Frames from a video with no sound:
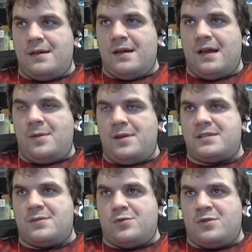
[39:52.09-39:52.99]
I'm
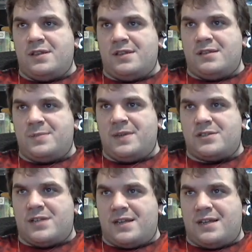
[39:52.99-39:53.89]
honestly really speaking of
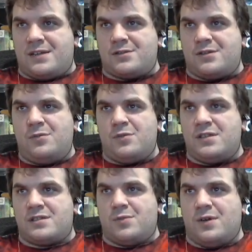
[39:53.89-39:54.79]
Jak and Daxter. I'm really
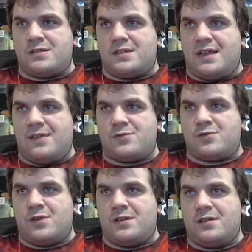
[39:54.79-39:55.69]
surprised that they haven't
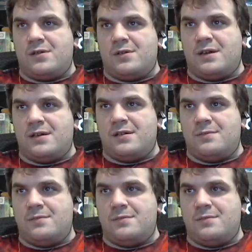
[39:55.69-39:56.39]
tried to do a um.